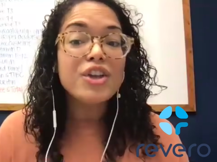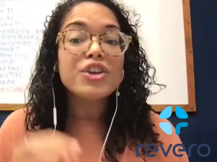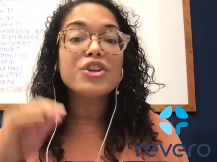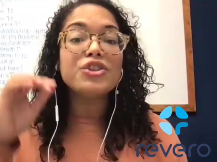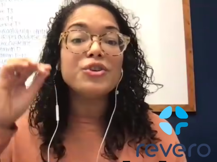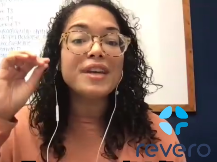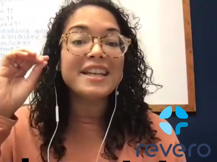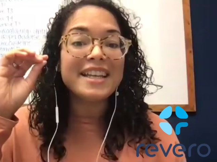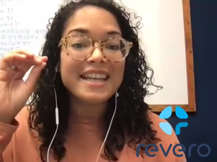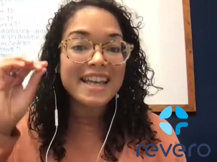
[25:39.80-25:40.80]
because you
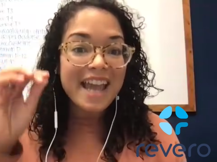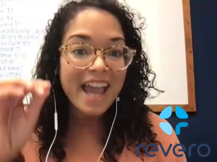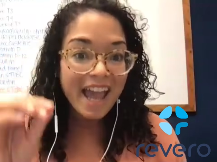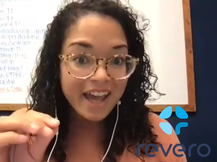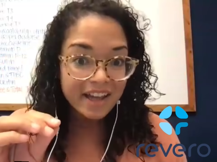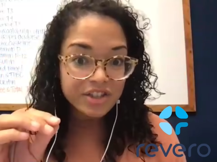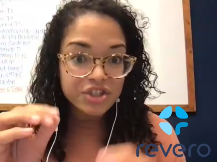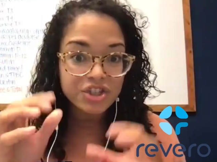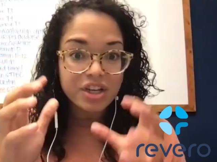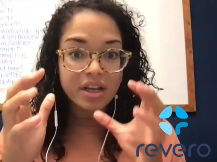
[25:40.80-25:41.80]
can
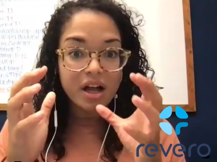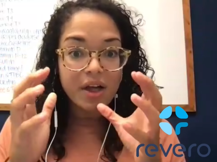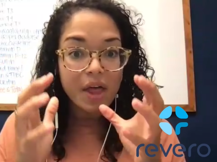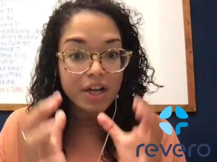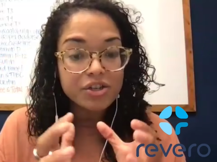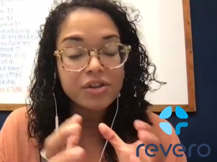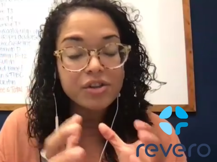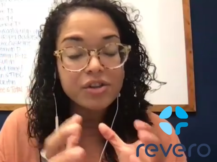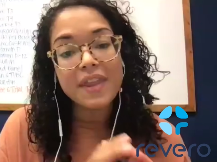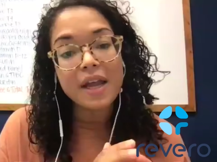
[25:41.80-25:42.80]
catch an
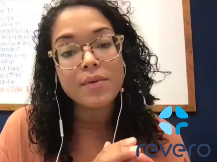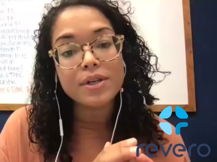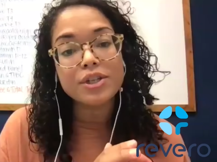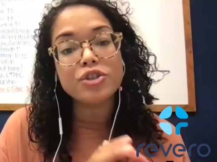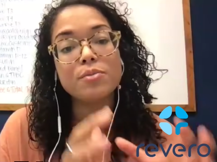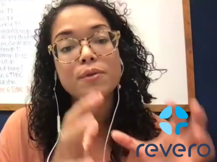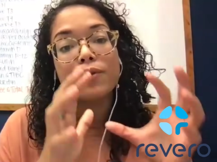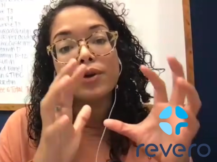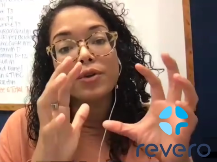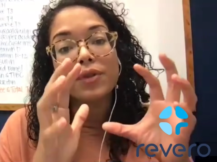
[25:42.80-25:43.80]
underlying thyroid issue
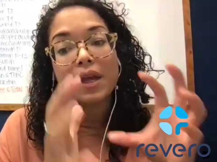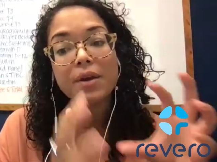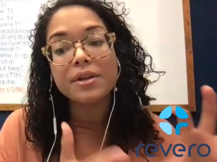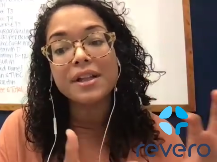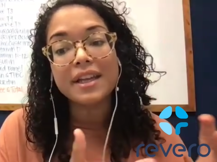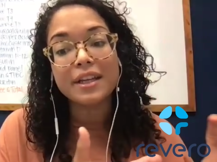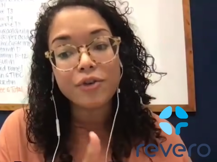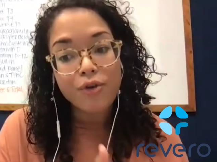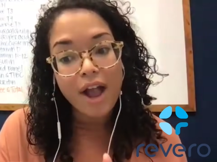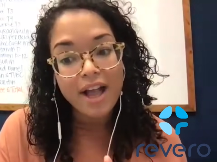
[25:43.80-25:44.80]
before your thyroid gland
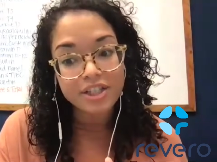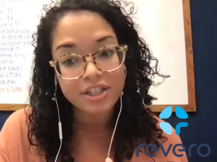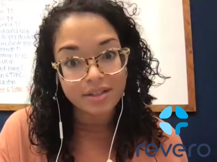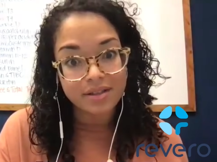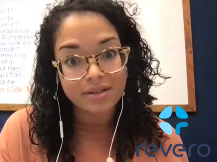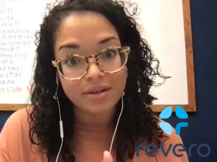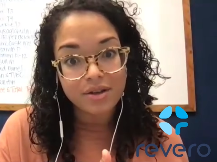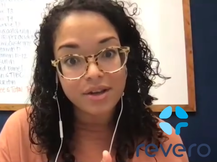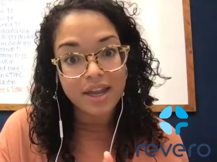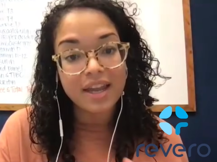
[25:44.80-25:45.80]
crashes.
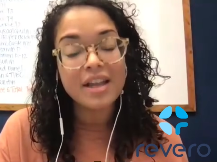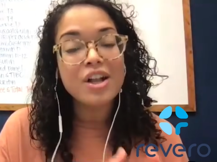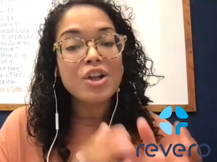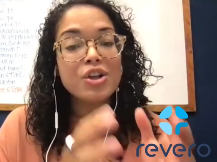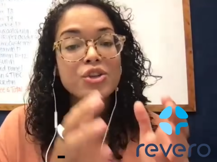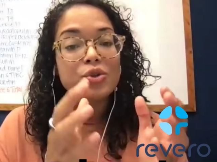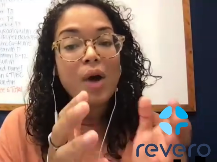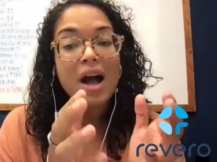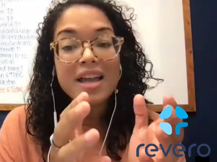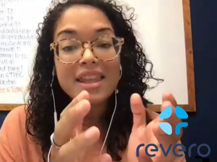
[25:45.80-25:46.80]
Okay. So,
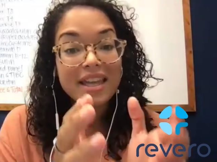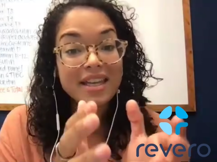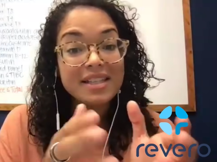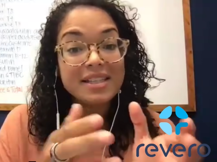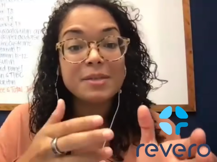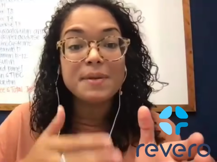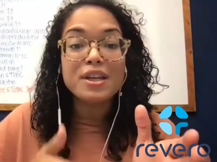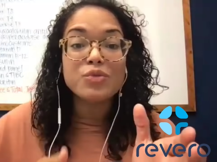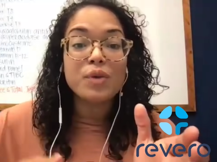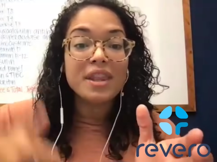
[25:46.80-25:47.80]
why that is, is
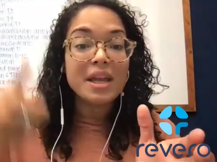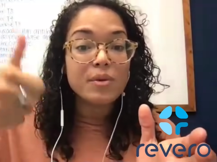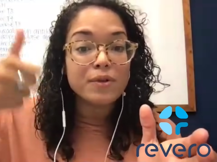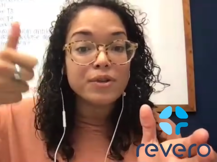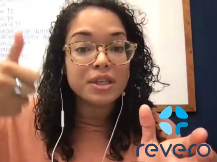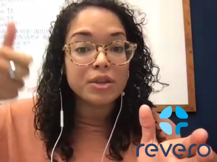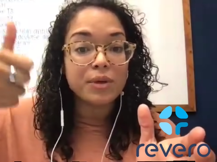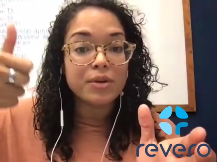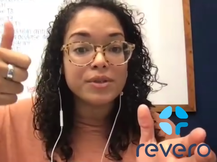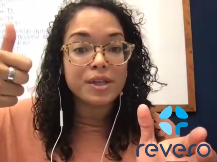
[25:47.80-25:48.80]
because when that reverse
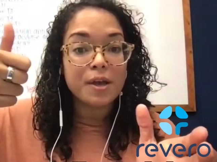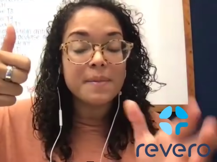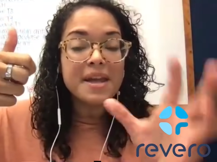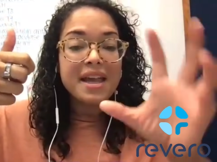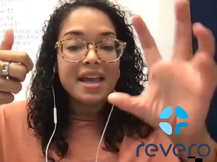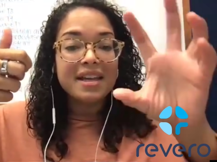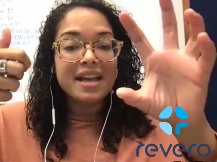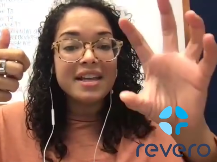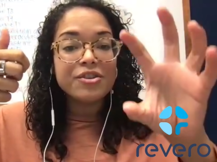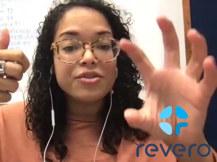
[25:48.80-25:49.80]
T3 goes up, and
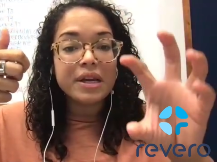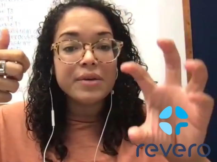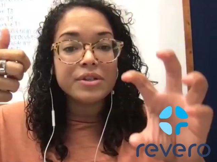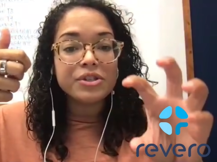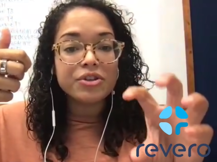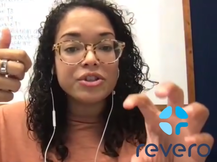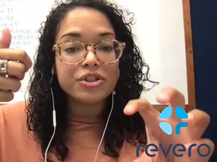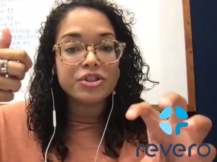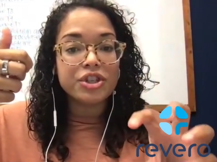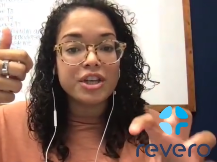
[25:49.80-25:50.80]
as your thyroid starts
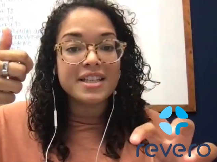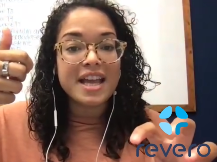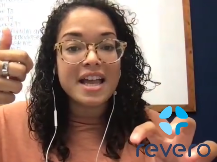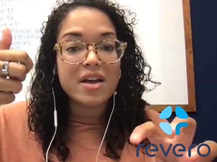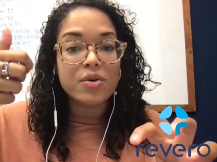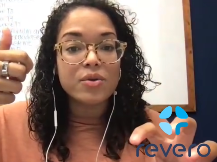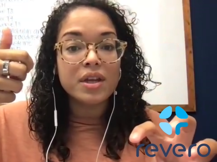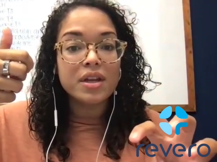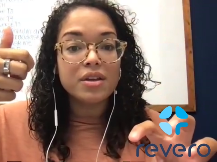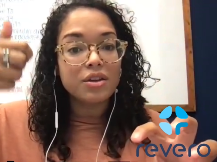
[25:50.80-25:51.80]
to shut down,
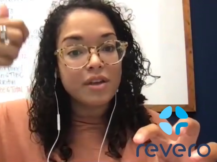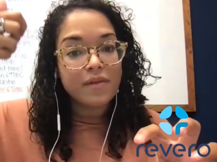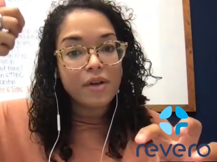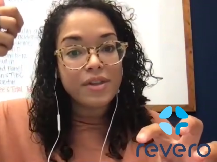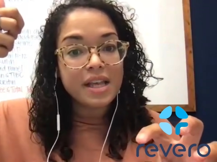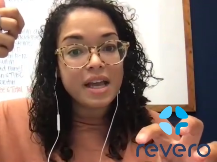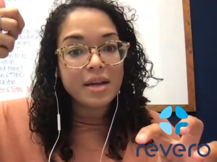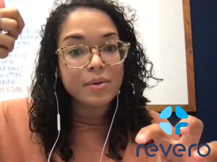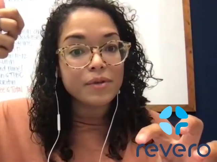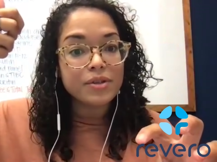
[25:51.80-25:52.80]
you have all this high
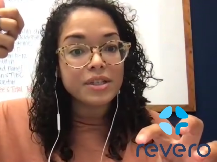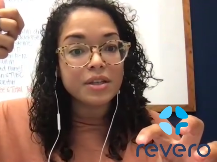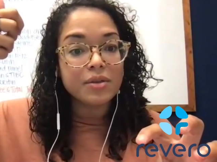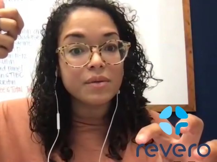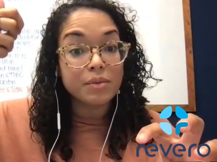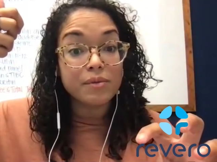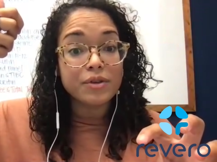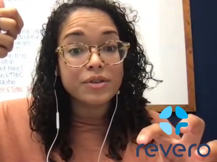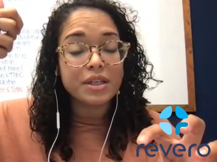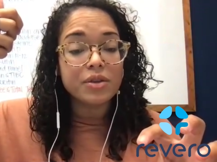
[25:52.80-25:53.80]
reverse, T,
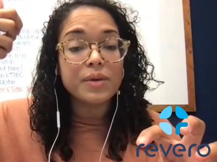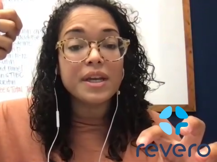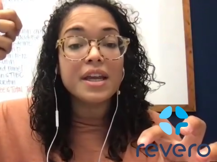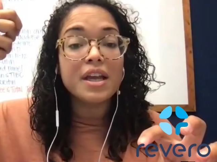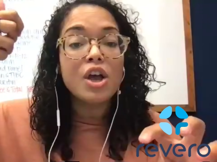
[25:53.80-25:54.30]
reverse T3,